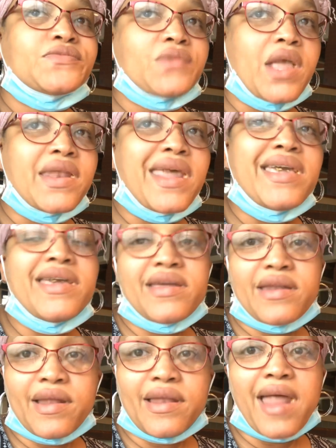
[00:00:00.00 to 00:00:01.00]
And they
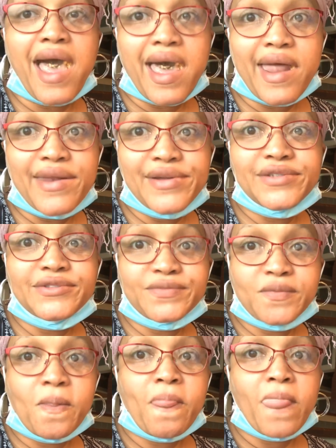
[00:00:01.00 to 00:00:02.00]
hit a lot of
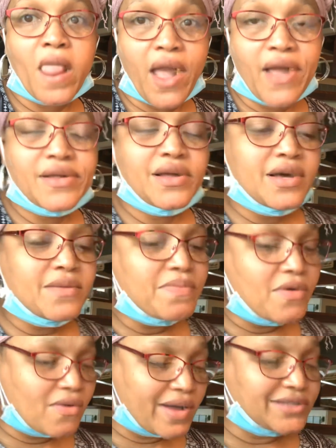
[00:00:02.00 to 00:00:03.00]
good
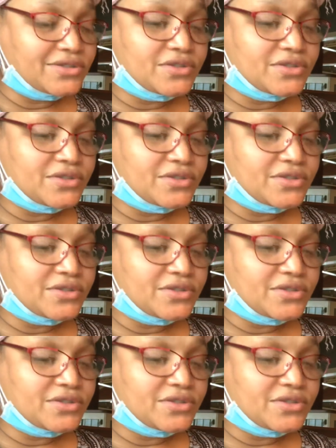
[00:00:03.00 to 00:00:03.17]
points